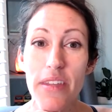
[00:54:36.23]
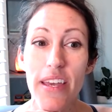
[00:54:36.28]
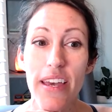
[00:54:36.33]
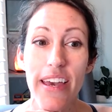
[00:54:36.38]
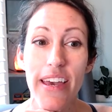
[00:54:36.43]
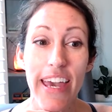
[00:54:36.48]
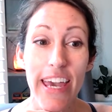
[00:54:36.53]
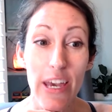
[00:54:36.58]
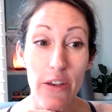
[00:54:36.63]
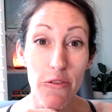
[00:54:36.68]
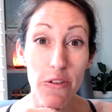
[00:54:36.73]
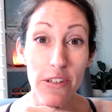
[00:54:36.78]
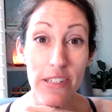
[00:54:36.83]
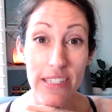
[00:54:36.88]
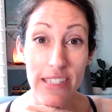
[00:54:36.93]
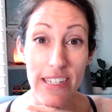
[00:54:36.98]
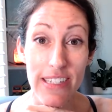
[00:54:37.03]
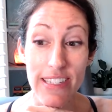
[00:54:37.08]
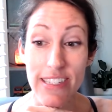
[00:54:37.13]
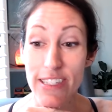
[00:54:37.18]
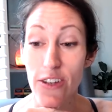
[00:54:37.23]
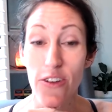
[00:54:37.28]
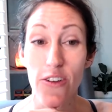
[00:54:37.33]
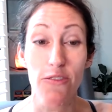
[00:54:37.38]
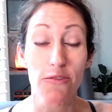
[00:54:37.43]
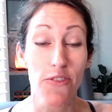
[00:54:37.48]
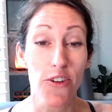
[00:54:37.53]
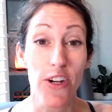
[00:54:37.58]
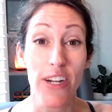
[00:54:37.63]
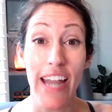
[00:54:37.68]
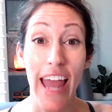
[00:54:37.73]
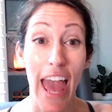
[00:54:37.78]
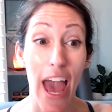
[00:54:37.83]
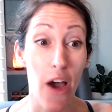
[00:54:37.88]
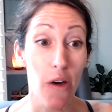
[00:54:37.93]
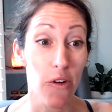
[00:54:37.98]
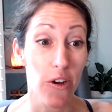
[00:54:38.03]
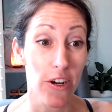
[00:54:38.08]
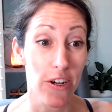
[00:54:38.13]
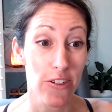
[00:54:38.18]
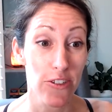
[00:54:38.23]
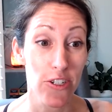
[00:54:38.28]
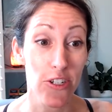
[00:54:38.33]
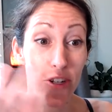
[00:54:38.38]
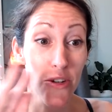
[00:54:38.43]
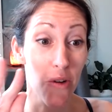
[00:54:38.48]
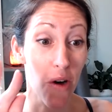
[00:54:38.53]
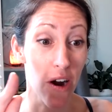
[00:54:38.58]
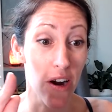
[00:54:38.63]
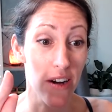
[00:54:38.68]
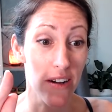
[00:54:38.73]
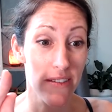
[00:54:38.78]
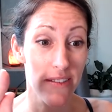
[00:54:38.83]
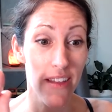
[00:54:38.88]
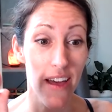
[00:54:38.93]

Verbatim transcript: he will sit still for an hour to do art.